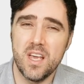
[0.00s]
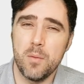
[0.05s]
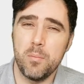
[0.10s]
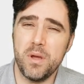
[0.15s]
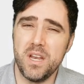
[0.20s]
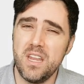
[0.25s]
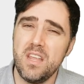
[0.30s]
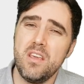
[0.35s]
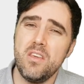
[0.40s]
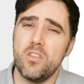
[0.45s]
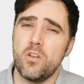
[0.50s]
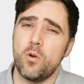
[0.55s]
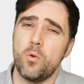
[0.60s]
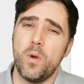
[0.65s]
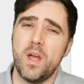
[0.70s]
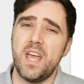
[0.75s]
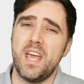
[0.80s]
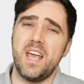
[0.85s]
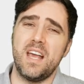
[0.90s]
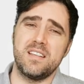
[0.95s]
But either
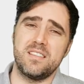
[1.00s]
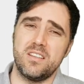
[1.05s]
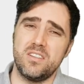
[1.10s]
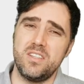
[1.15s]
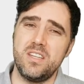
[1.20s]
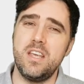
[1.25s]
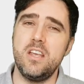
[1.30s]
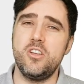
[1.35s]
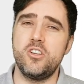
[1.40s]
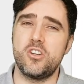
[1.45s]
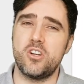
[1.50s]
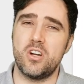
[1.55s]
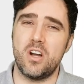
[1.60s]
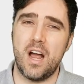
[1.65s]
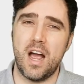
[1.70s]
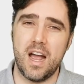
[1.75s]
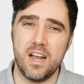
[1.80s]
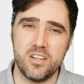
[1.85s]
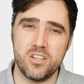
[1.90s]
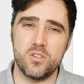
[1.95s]
way, as a teacher,
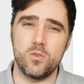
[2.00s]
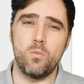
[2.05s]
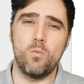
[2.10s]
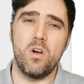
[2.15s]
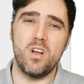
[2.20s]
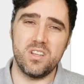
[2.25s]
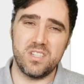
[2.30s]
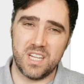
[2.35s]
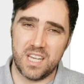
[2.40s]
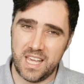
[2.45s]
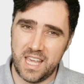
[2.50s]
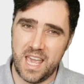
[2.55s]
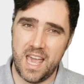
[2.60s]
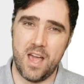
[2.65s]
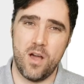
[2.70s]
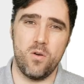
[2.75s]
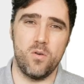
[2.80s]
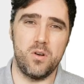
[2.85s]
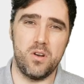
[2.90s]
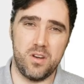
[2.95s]
I just want to
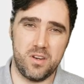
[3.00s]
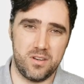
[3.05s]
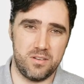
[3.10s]
count